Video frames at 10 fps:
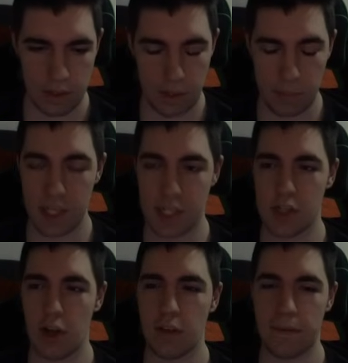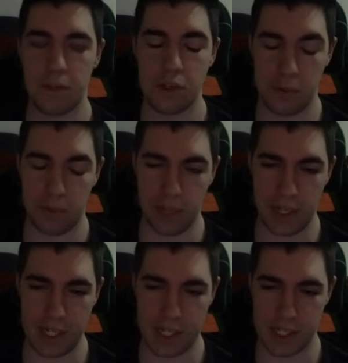It makes all the future
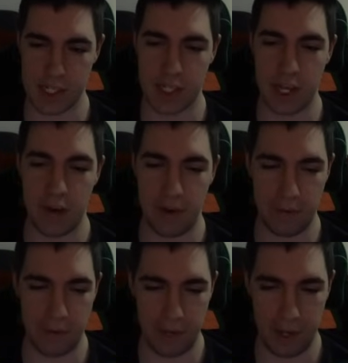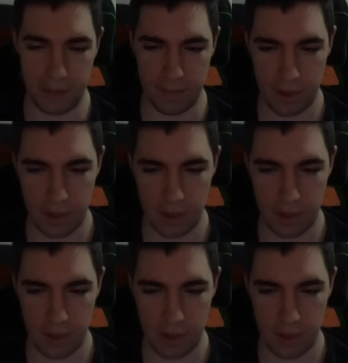plays scarier for him.